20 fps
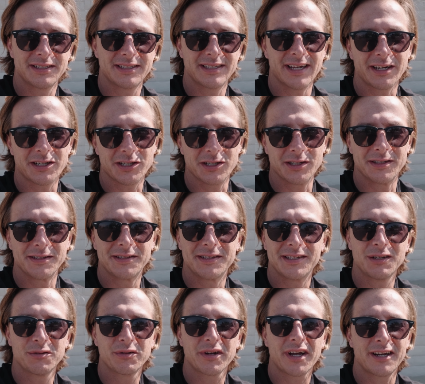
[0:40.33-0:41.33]
section and
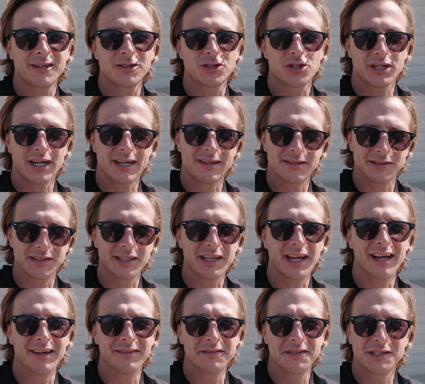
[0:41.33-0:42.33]
seeing what kind of trowels they
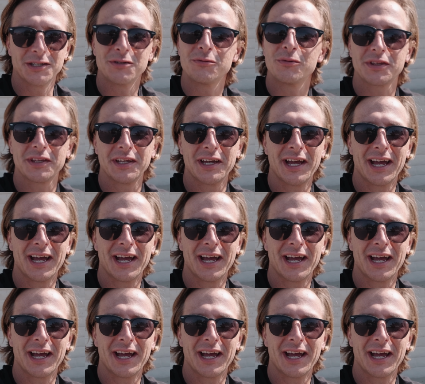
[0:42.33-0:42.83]
have, seeing what they